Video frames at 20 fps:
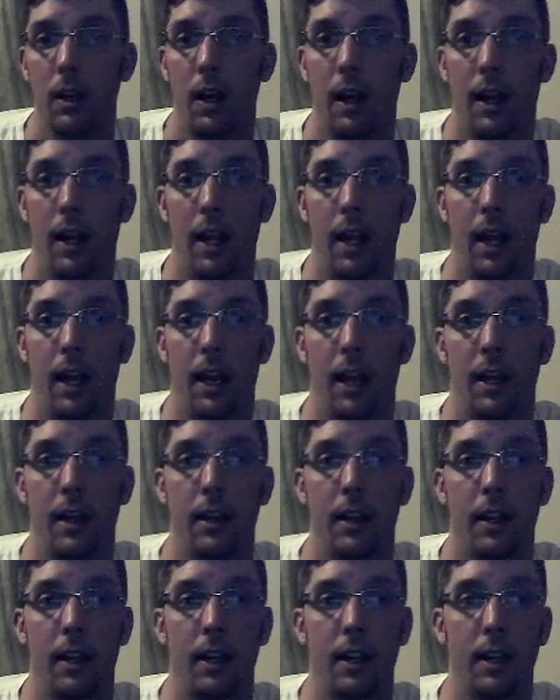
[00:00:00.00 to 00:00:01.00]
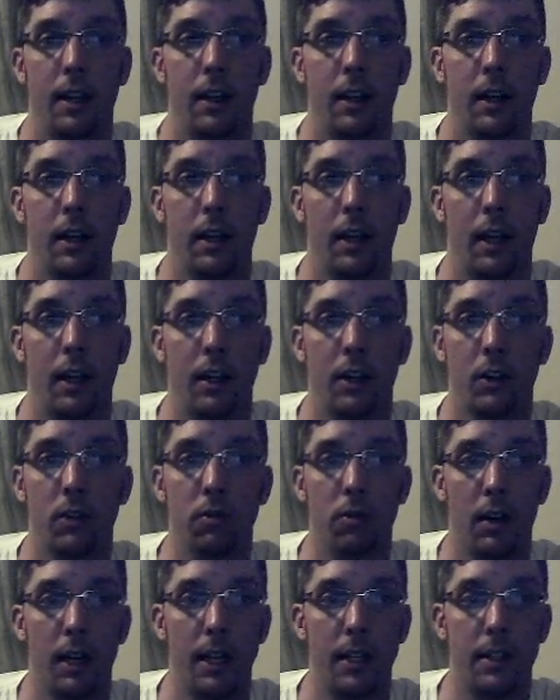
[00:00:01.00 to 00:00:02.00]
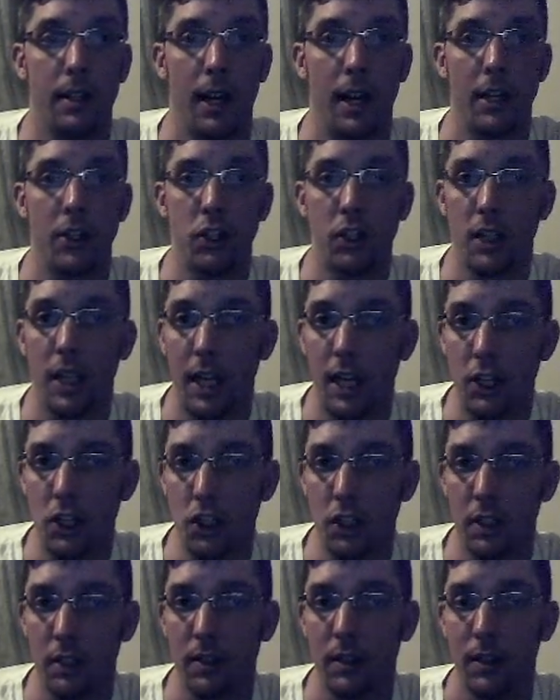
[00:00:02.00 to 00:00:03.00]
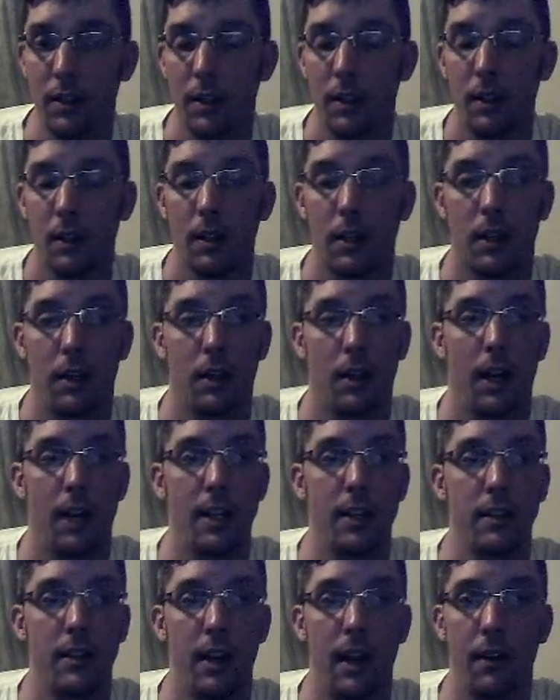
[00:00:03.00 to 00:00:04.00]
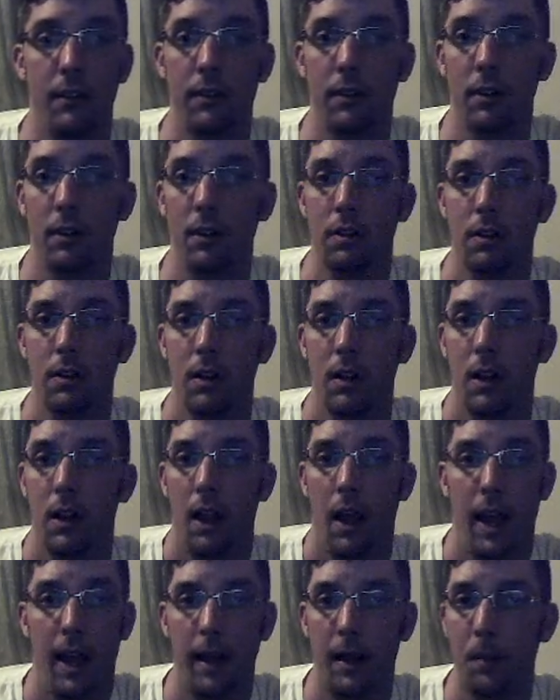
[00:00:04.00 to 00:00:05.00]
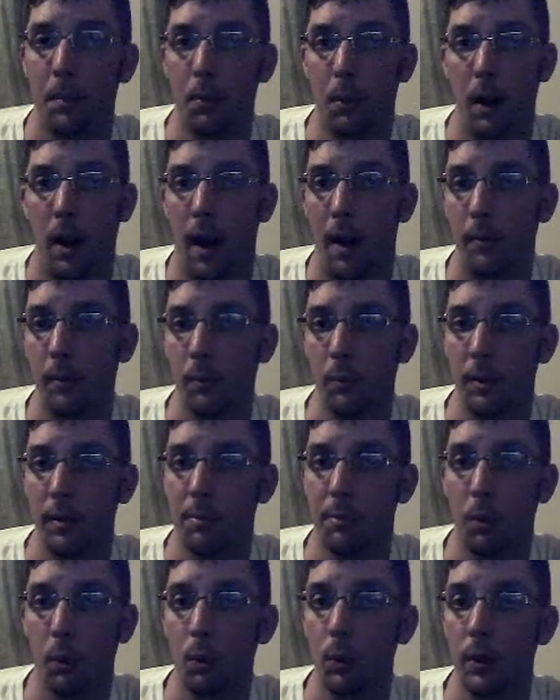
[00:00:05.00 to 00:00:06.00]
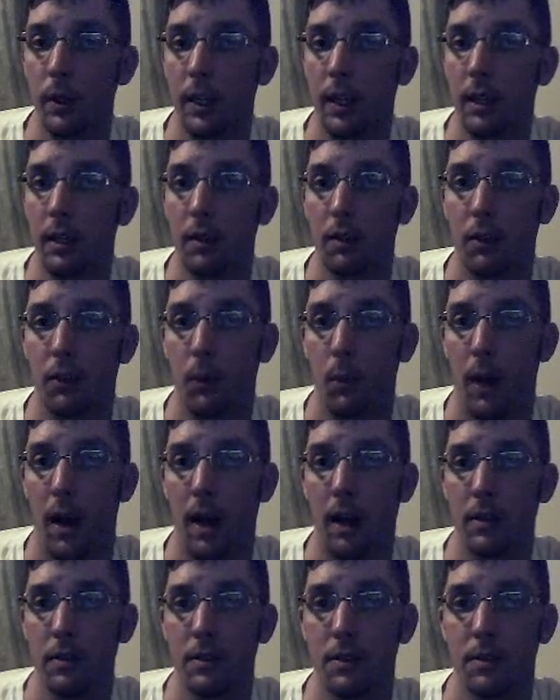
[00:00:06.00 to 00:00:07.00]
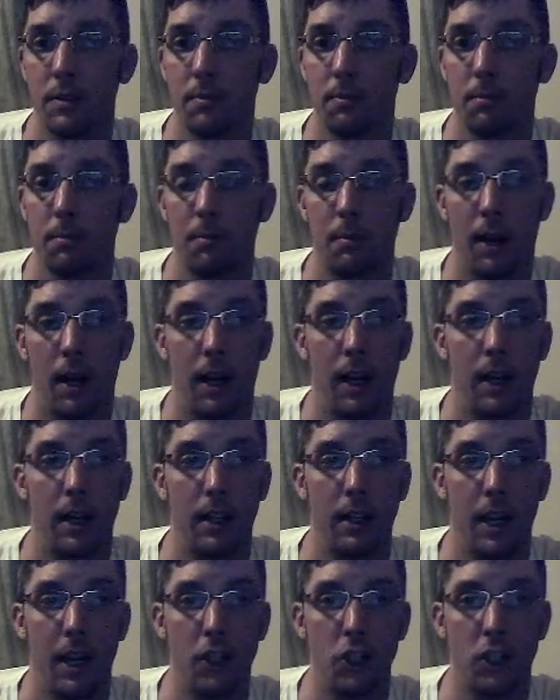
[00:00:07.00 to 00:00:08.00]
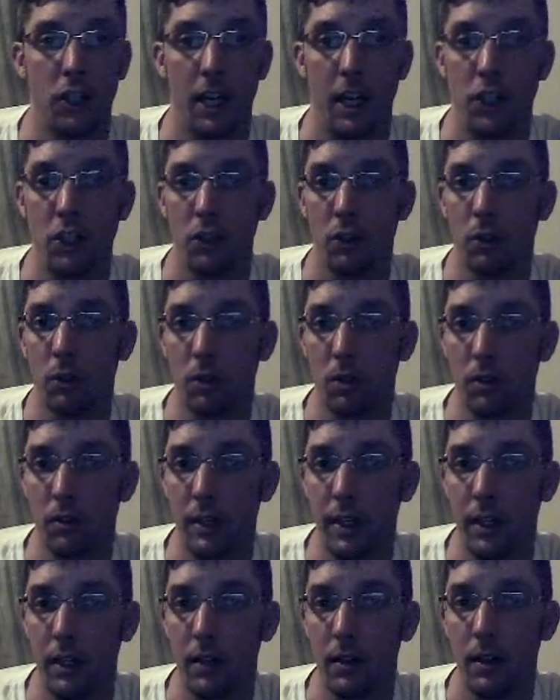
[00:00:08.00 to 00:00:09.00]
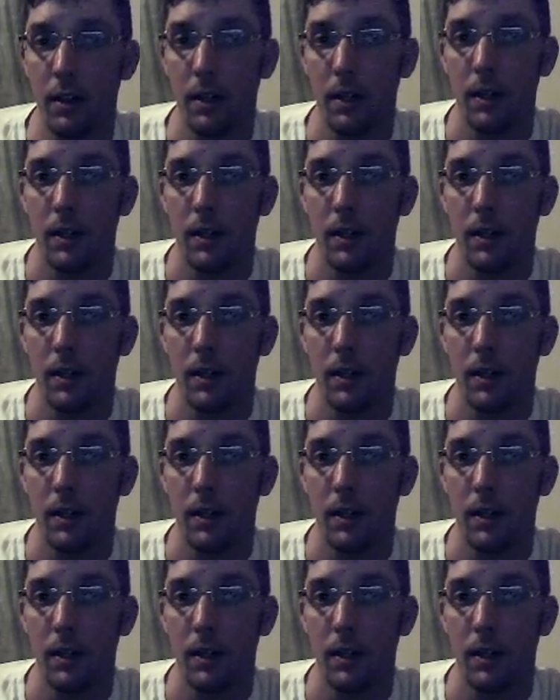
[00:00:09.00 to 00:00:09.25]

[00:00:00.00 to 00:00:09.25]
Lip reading: I had a great education. I never had a problem with bullying throughout my educational career,